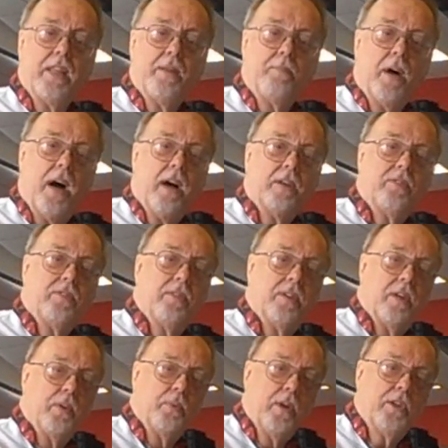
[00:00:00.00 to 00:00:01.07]
the box.
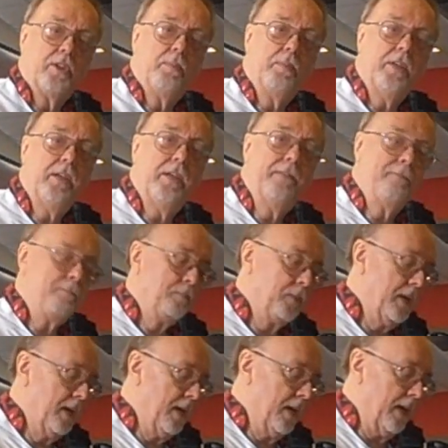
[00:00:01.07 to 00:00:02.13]
A recipe
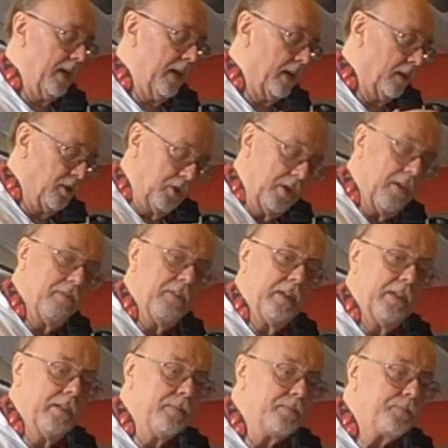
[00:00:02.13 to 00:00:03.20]
in
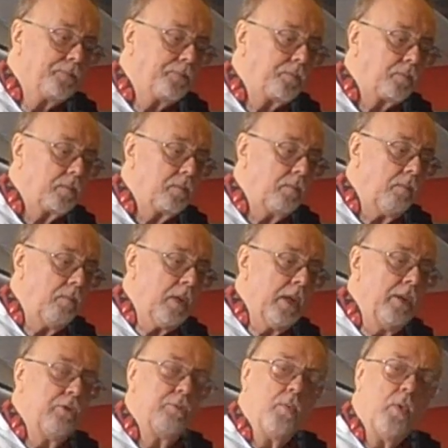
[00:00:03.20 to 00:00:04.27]
chefing
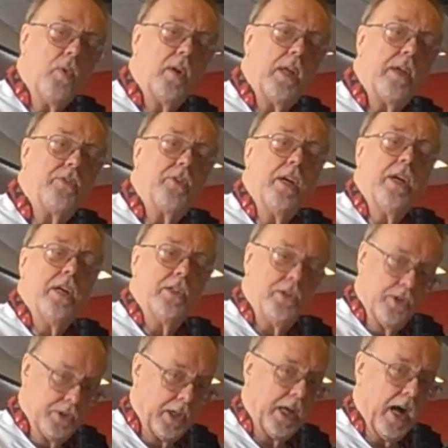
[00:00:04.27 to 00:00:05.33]
is more or less
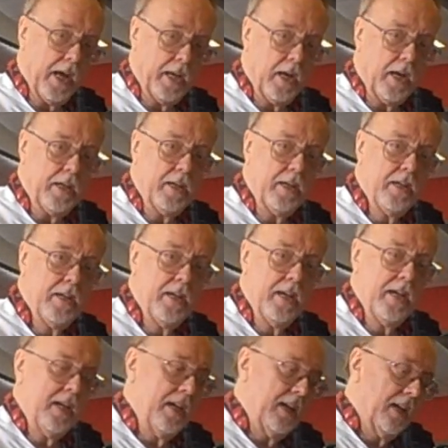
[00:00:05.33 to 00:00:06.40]
just a guideline.
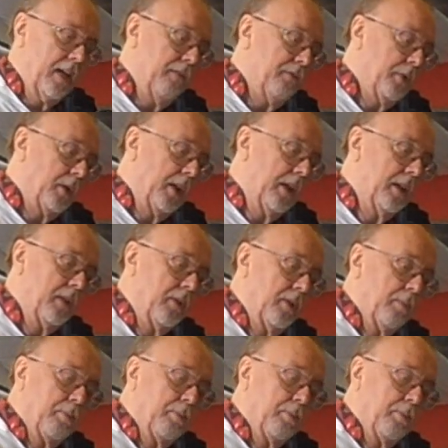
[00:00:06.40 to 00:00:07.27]
If you get into the